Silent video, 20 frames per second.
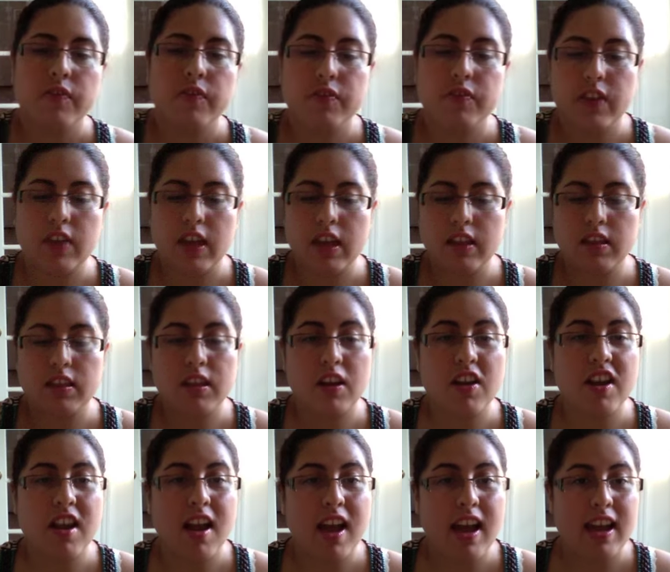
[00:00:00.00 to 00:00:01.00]
then they're
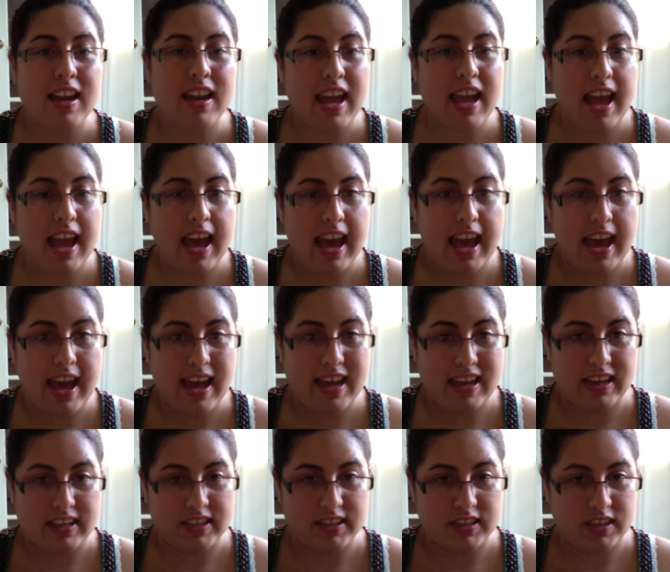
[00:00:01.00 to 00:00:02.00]
not
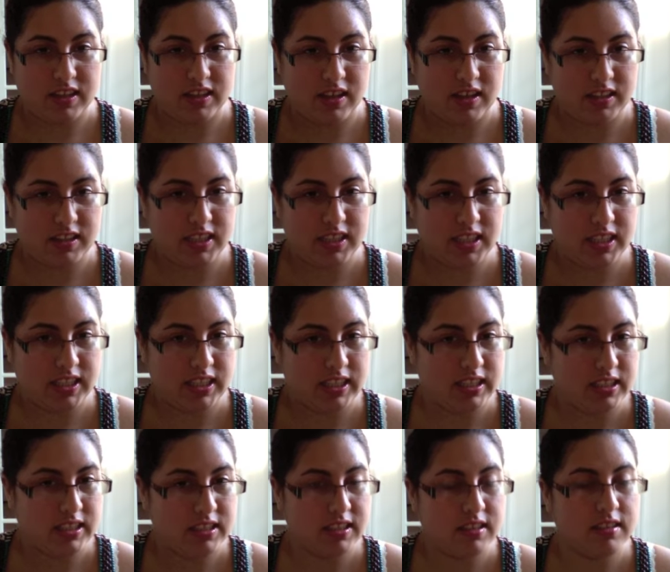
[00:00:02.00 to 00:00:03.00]
as toxic.
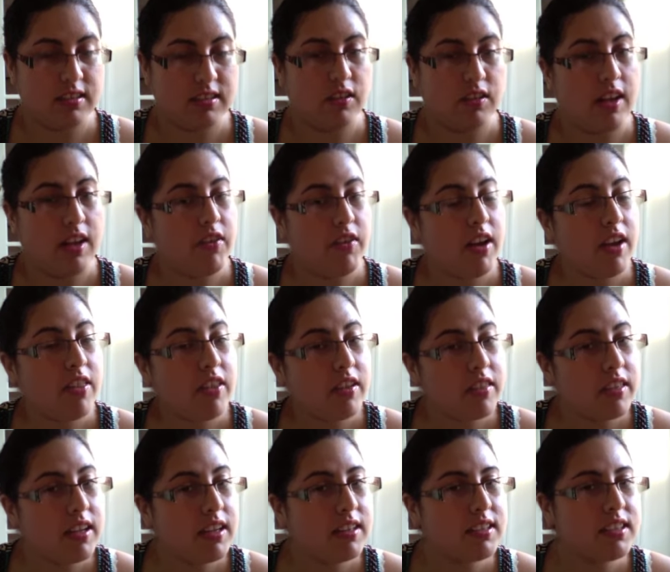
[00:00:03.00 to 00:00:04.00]
They still have other
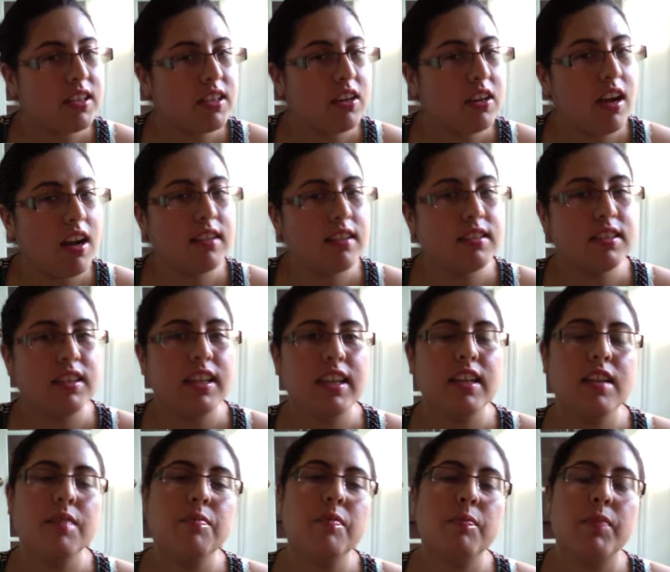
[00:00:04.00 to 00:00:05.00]
things that are toxic in
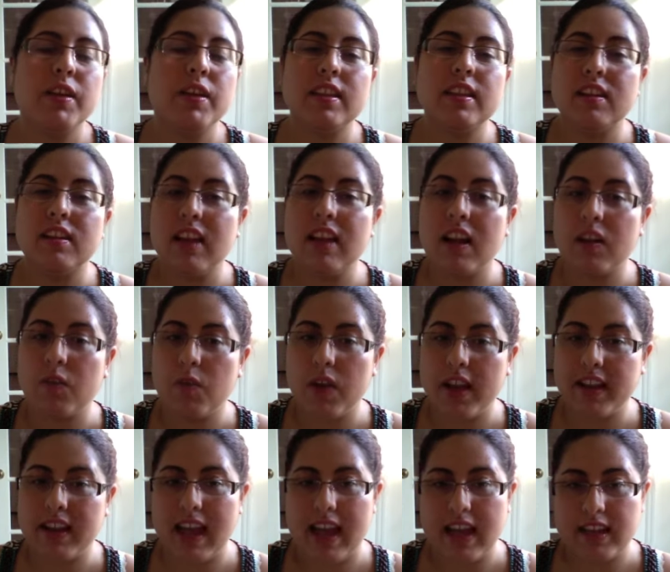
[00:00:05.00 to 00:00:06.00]
them, but they're not
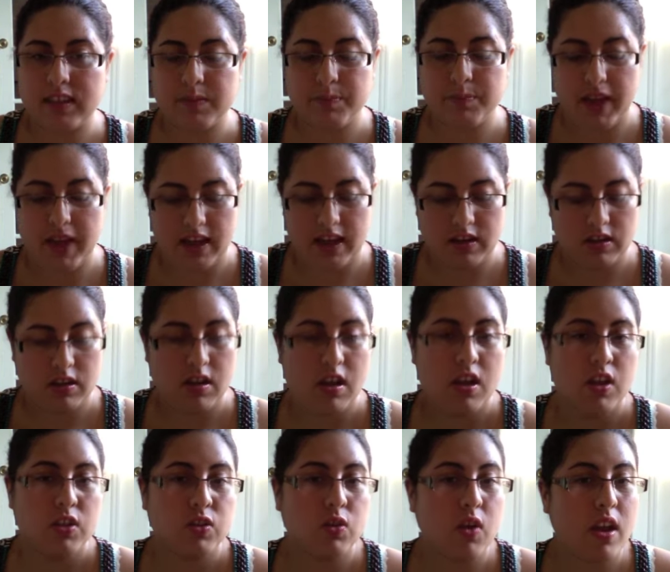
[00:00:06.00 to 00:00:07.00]
quite as bad.
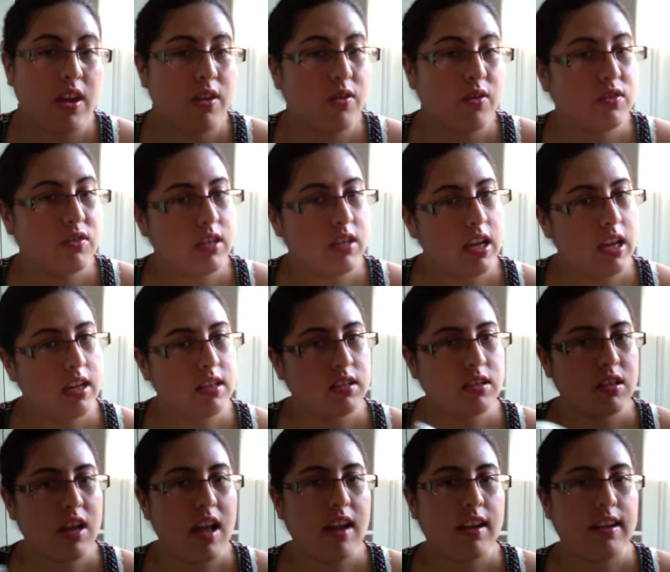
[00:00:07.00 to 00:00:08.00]
So I use these
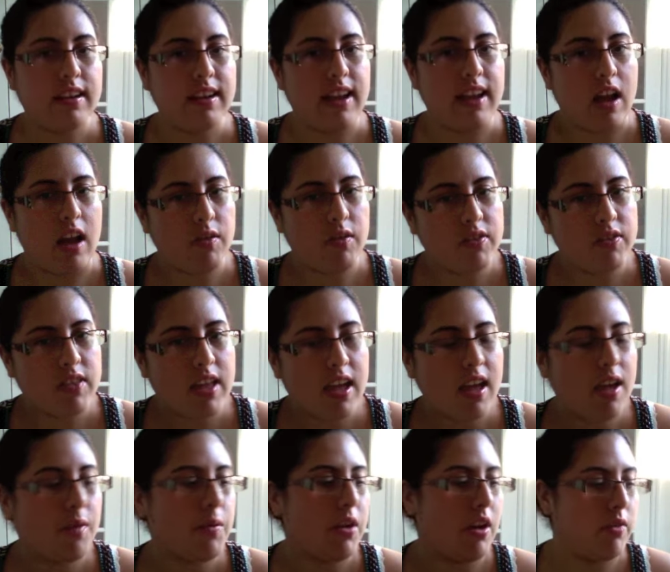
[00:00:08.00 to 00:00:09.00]
now and
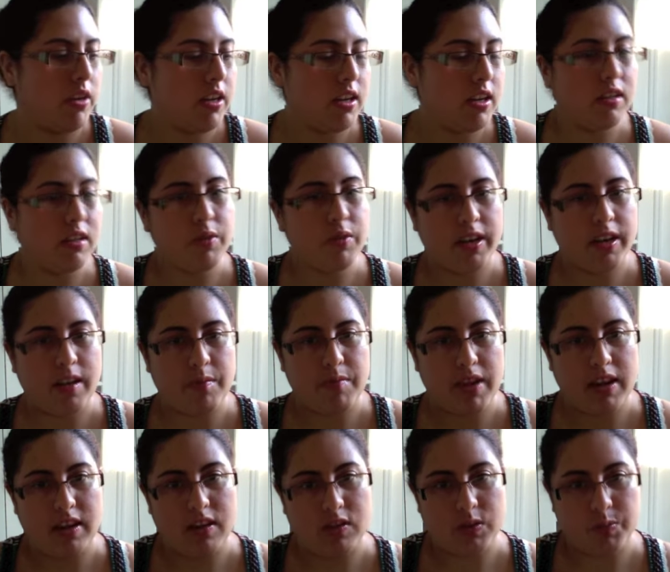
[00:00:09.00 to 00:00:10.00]
then when I really want to get my
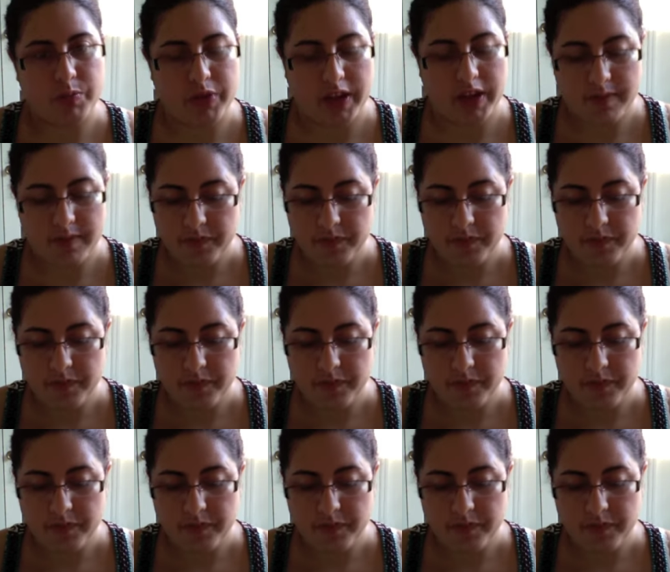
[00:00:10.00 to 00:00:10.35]
nails pretty.